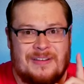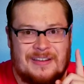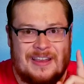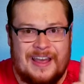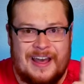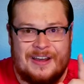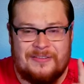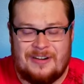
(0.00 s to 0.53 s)

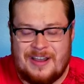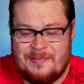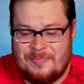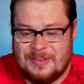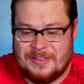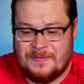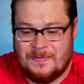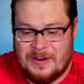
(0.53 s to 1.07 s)
Conrad
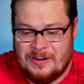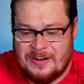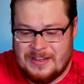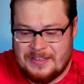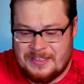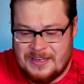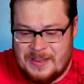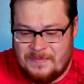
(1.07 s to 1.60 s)
is a very
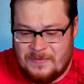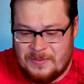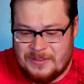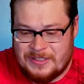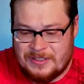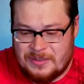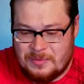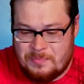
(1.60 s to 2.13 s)
nice name for
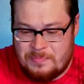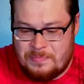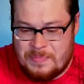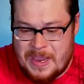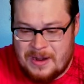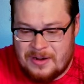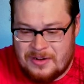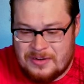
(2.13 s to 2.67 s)
this little
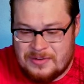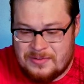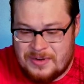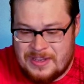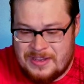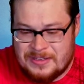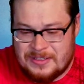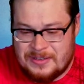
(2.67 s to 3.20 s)
bear dude.
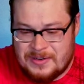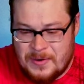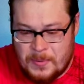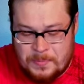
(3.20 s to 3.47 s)
He is dope.